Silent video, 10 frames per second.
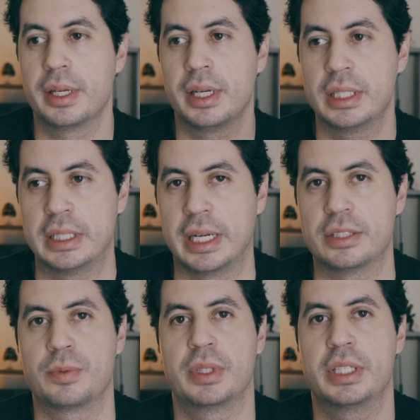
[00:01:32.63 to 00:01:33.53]

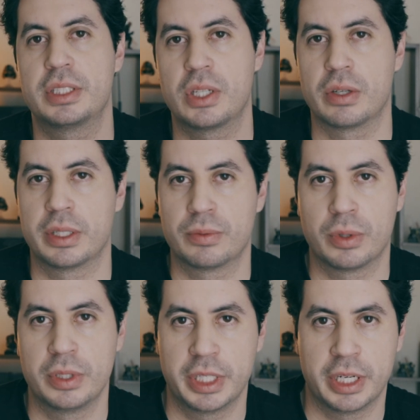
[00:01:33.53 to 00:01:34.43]
that's when they started
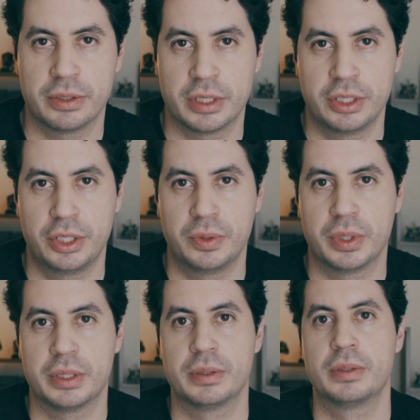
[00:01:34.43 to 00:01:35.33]
rolling out the
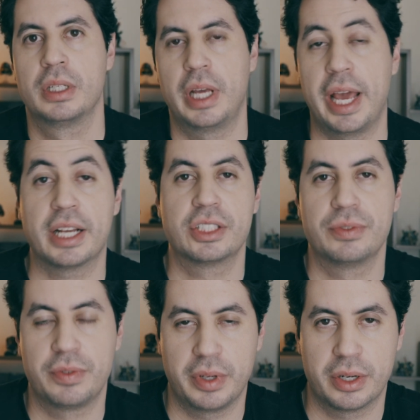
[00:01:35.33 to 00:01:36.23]
new
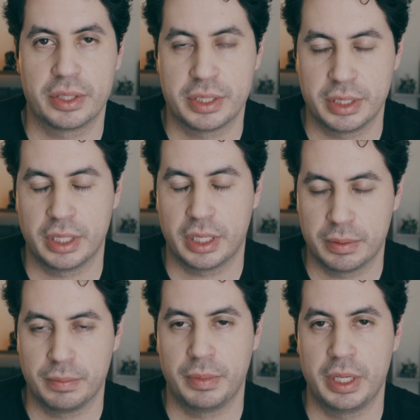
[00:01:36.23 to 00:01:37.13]
action figures like
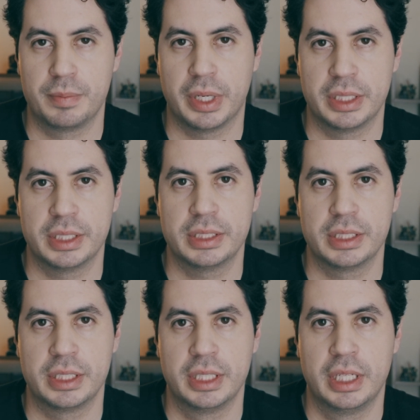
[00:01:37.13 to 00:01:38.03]
made by
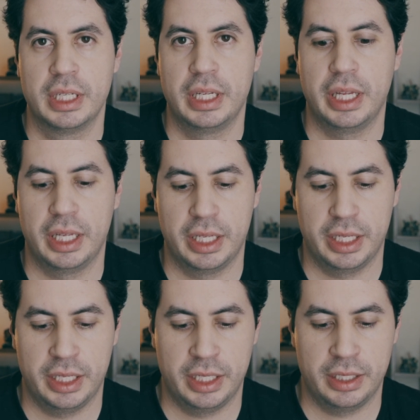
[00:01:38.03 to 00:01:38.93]
Disney,
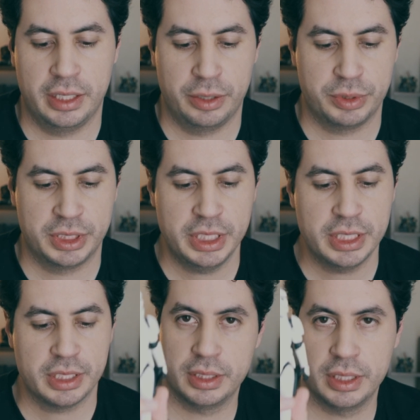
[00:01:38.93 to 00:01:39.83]
and it was
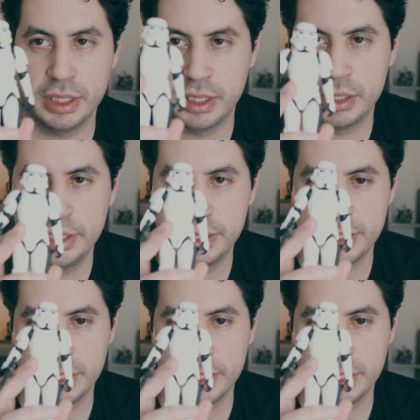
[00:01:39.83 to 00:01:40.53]
the Elite